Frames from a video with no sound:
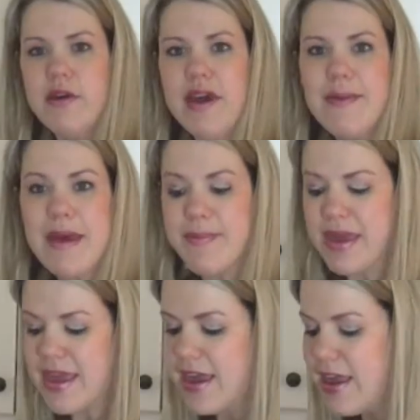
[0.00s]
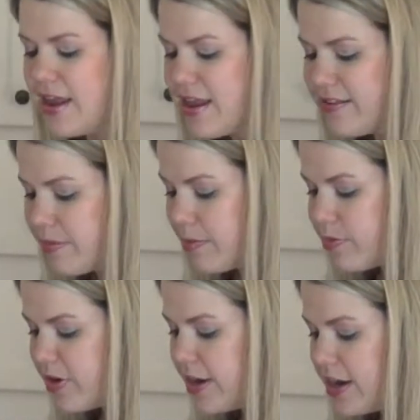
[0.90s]
Okay, my pan has been
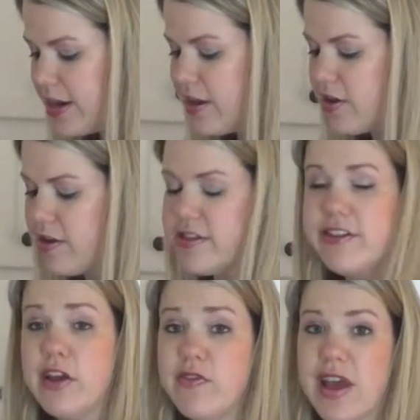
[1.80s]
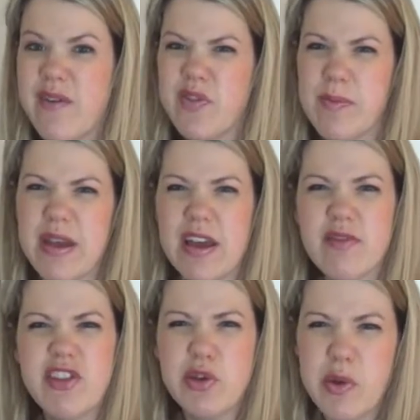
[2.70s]
preheating on the stovetop for
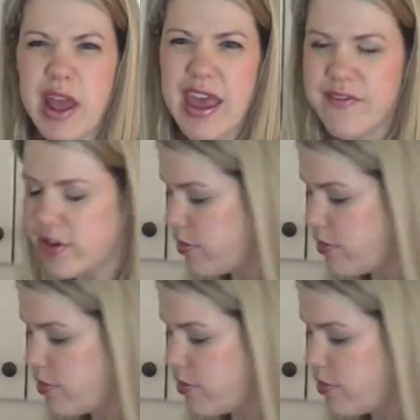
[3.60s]
about 2.5 to